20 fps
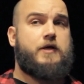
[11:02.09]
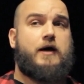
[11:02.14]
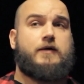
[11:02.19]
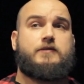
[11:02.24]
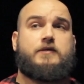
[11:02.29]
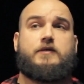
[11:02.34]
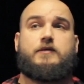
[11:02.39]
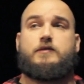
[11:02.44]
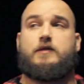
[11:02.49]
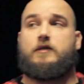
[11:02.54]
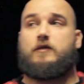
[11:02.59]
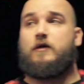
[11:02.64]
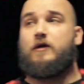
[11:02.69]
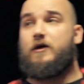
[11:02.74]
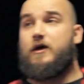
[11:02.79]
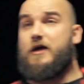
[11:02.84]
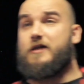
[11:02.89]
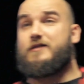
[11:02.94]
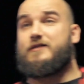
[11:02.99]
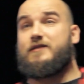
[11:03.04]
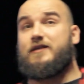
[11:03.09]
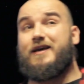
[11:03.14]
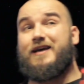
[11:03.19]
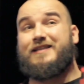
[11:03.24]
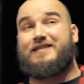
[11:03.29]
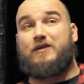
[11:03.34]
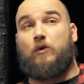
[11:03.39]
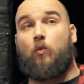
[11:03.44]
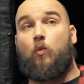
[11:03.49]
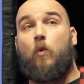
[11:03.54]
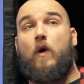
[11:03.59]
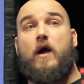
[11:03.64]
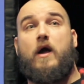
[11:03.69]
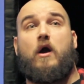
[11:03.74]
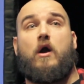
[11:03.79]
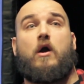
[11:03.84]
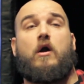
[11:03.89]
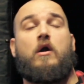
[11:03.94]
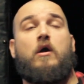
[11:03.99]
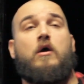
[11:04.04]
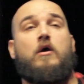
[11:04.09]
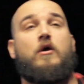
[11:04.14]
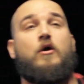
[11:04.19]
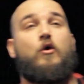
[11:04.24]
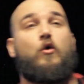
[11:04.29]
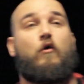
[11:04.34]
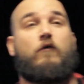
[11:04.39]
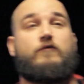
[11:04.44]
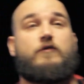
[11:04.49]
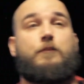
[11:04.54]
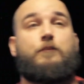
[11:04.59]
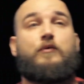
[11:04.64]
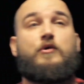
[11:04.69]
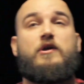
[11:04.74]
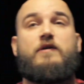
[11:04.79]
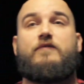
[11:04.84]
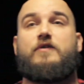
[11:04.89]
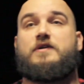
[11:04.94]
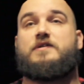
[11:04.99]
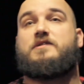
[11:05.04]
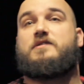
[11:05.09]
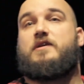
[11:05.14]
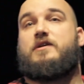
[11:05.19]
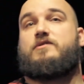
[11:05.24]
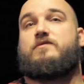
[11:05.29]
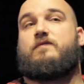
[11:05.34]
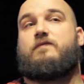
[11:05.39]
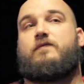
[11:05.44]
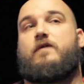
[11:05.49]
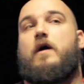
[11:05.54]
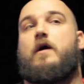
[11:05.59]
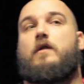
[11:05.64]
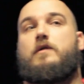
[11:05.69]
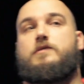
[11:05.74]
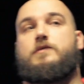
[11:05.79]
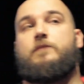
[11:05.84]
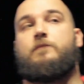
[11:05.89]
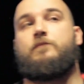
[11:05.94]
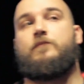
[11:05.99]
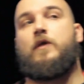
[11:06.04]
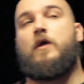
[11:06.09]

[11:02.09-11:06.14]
does is that it's aware of the previous states of files.